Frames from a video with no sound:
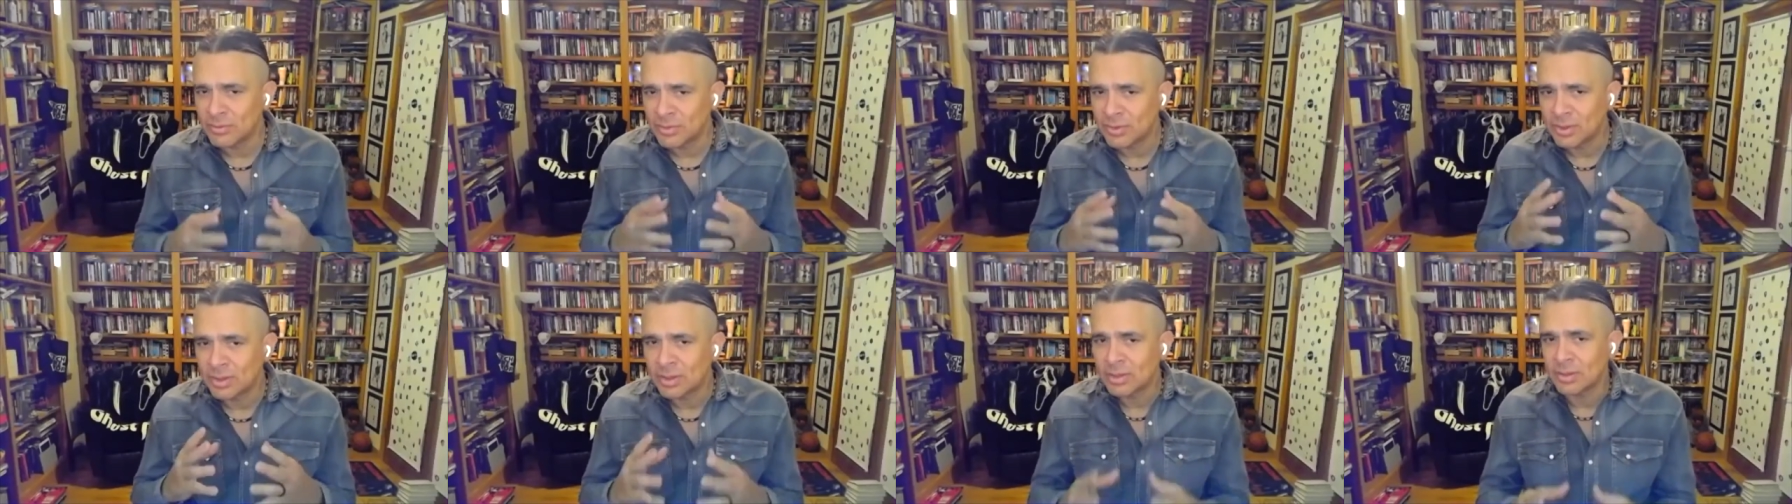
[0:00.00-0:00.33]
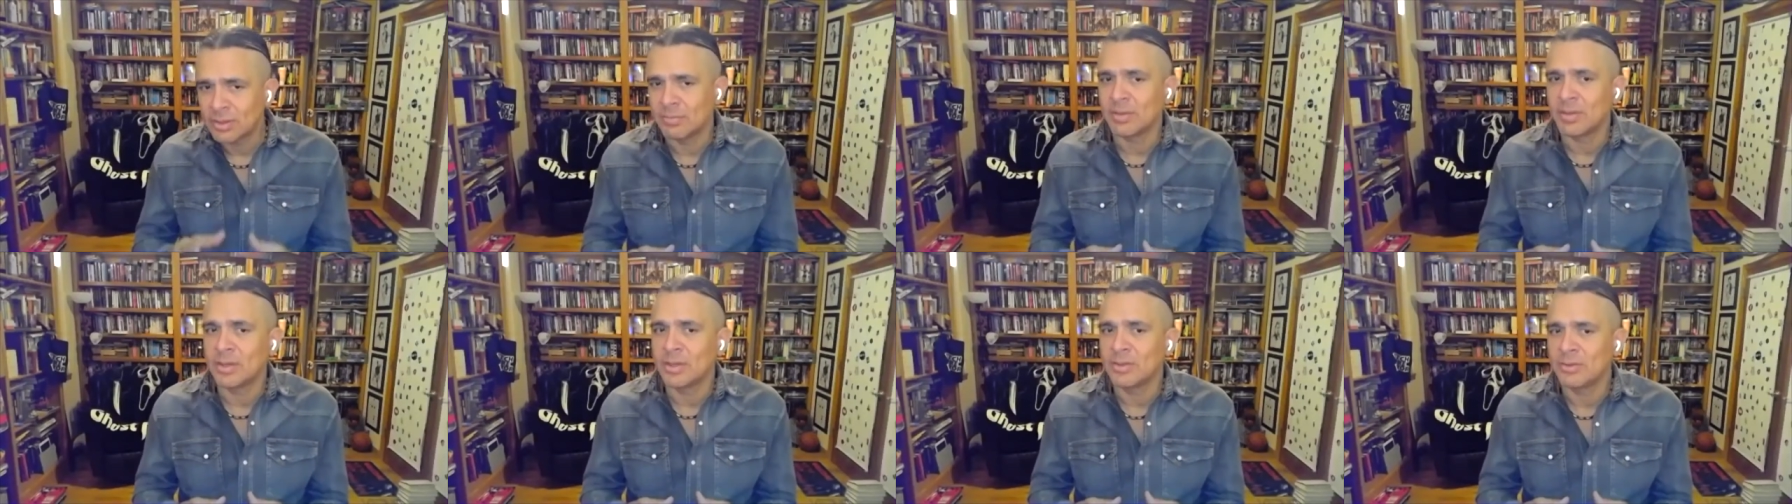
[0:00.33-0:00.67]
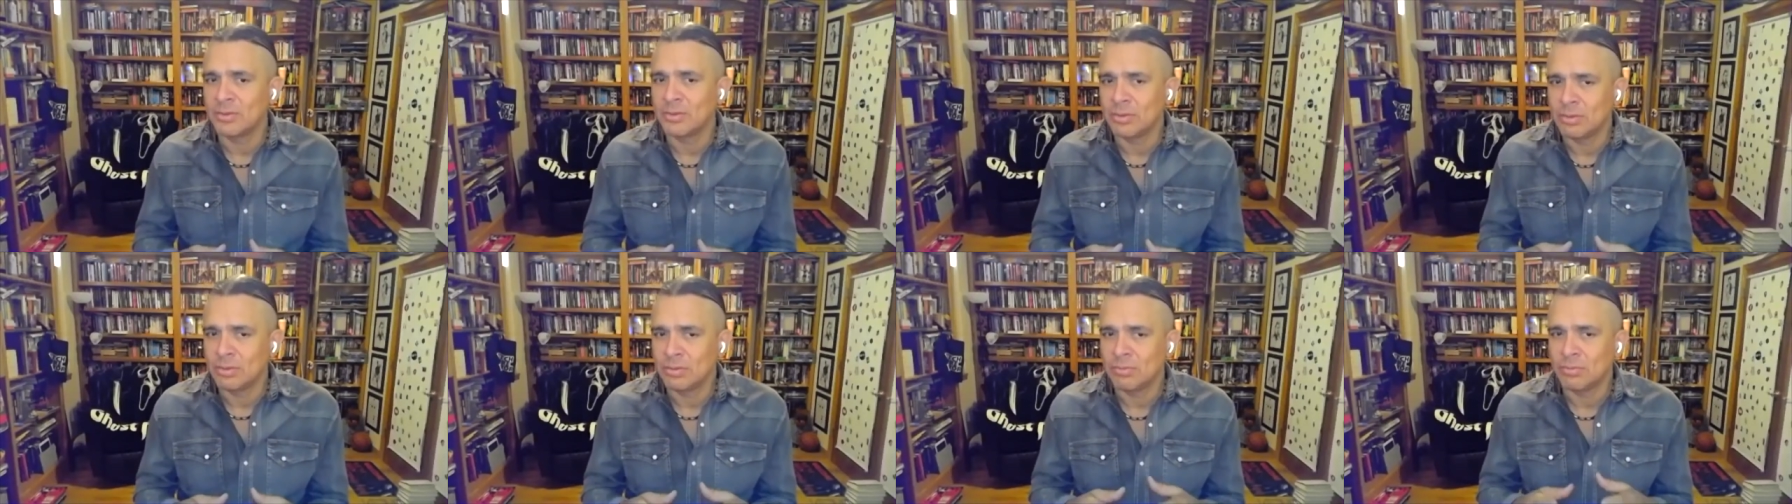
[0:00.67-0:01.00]
she clung
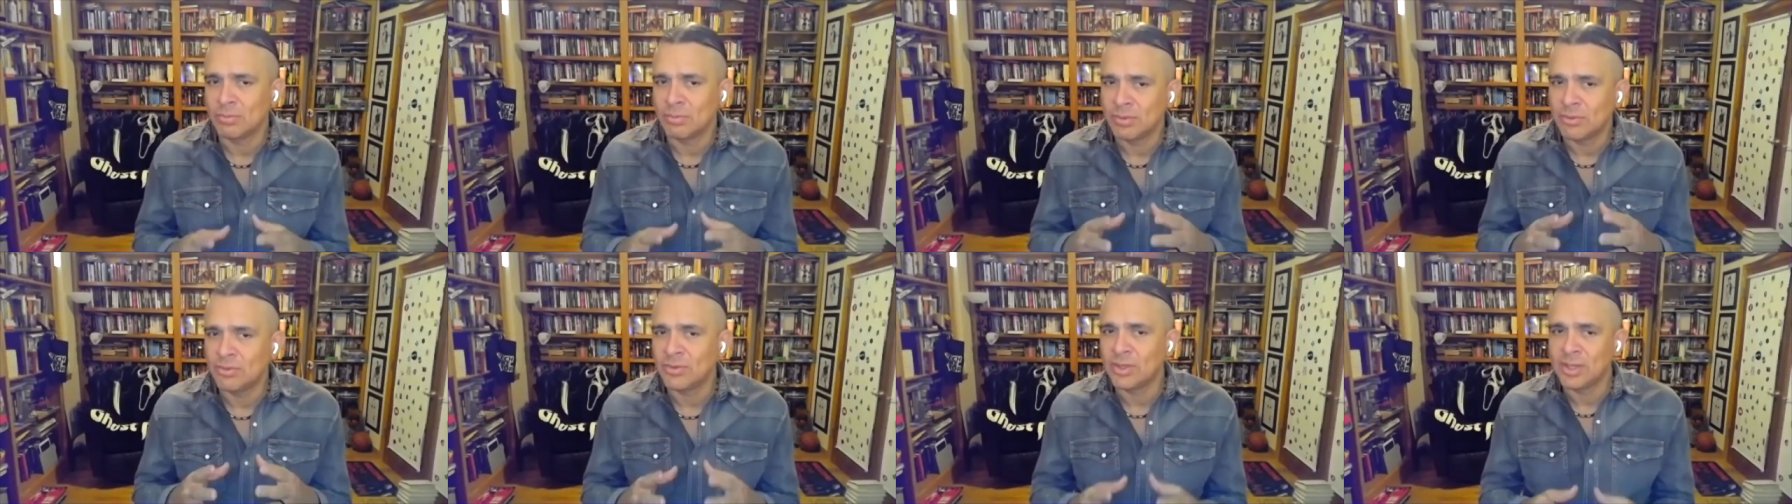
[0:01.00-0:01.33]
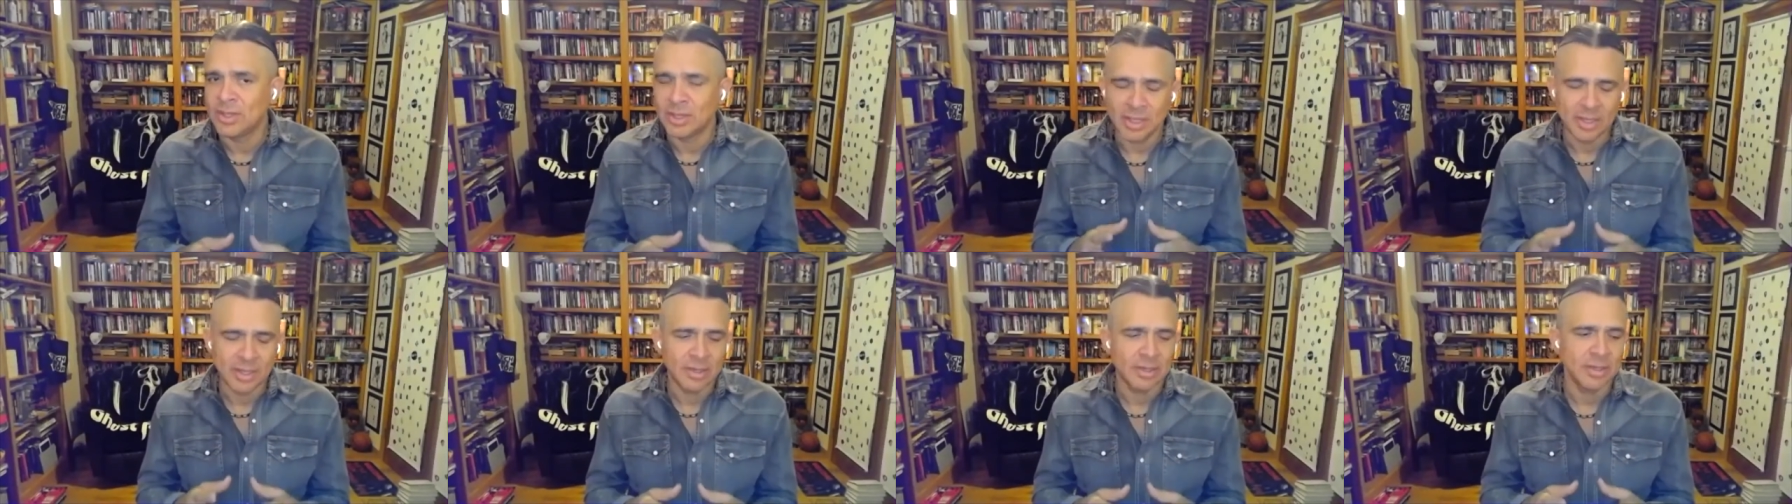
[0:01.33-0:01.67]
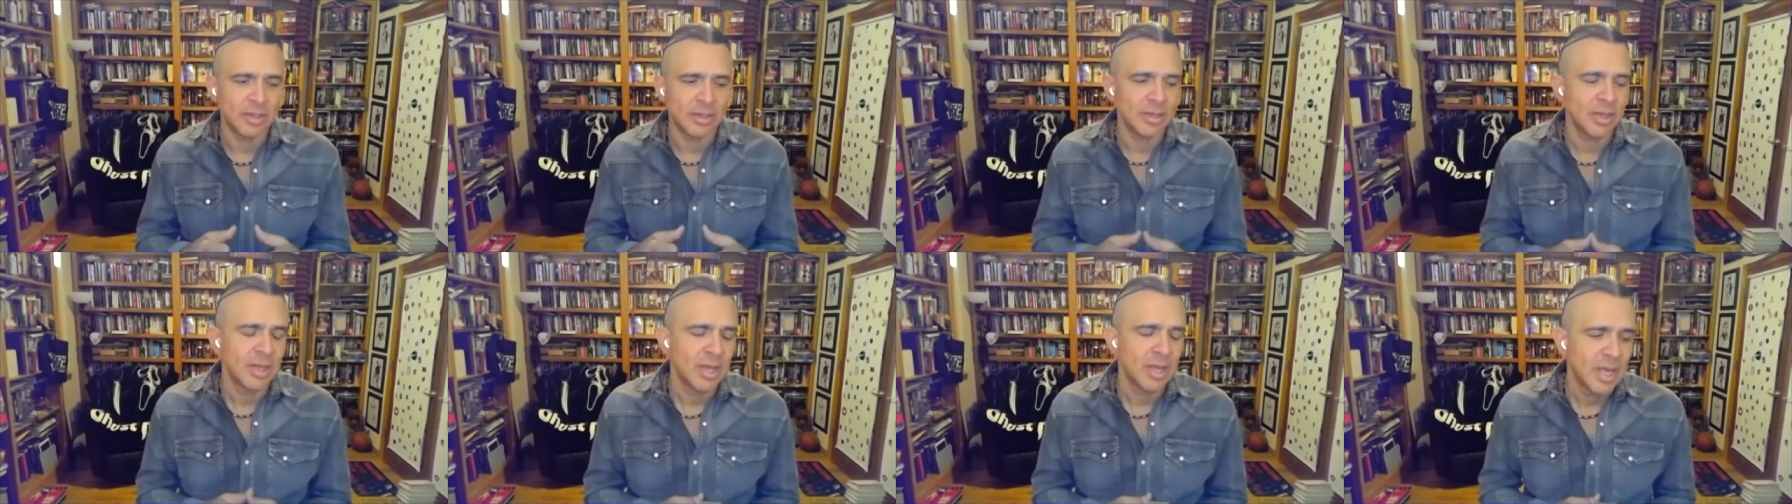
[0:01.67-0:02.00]
onto when she needed
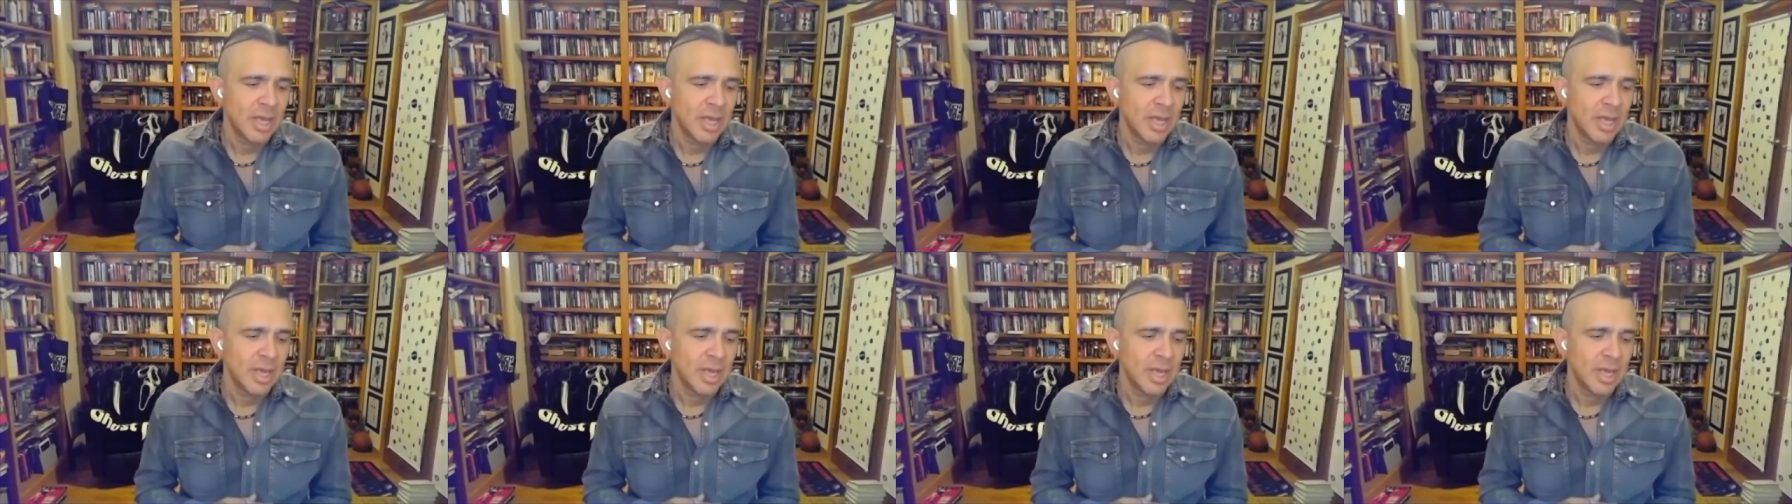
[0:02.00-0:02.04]
it.